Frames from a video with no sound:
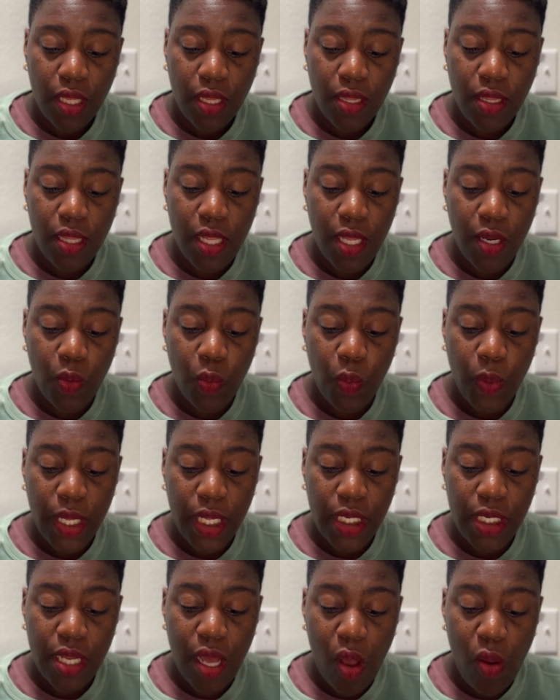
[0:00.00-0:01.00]
then we
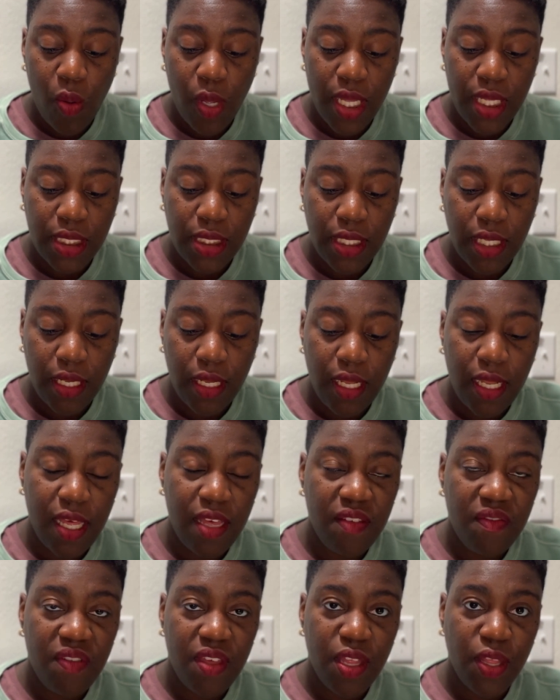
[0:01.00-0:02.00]
don't get to
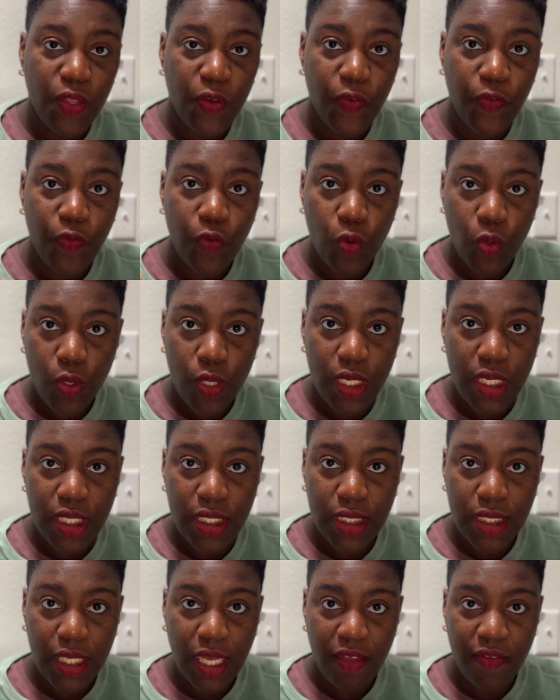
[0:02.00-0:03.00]
live in the
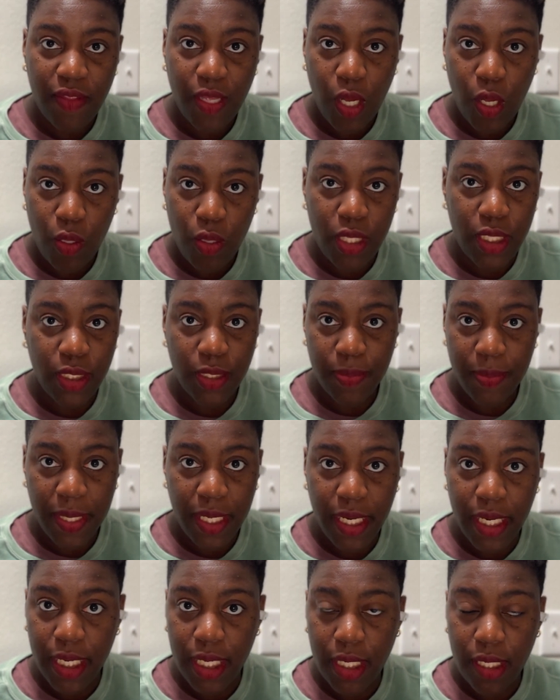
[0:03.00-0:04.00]
fullness of the Holy
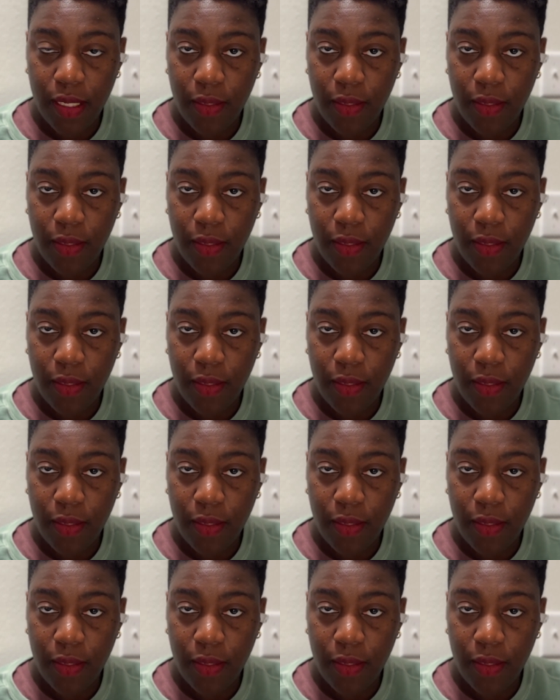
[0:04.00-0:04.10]
Spirit.